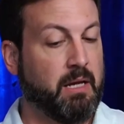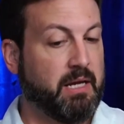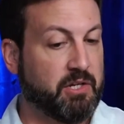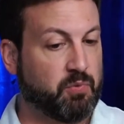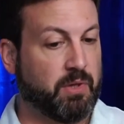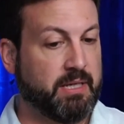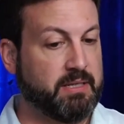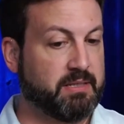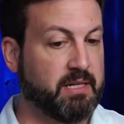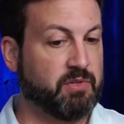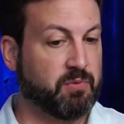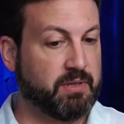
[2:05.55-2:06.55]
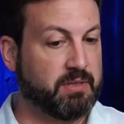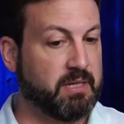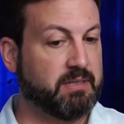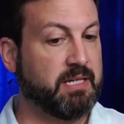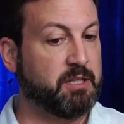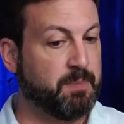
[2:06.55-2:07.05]
is what he says, where he
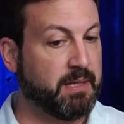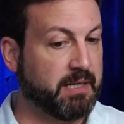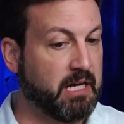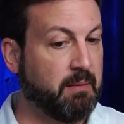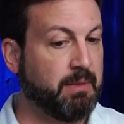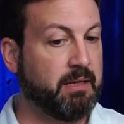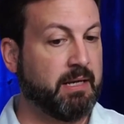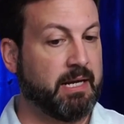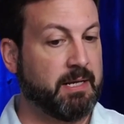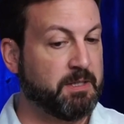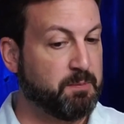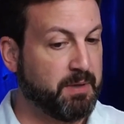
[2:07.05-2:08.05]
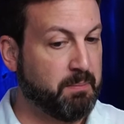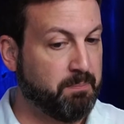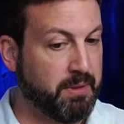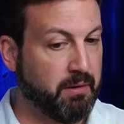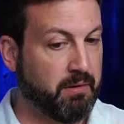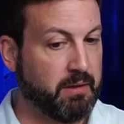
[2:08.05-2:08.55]
says, it's been coming and it's been
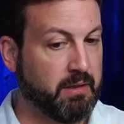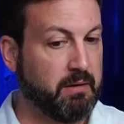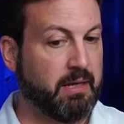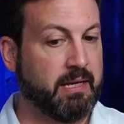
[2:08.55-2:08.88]
building,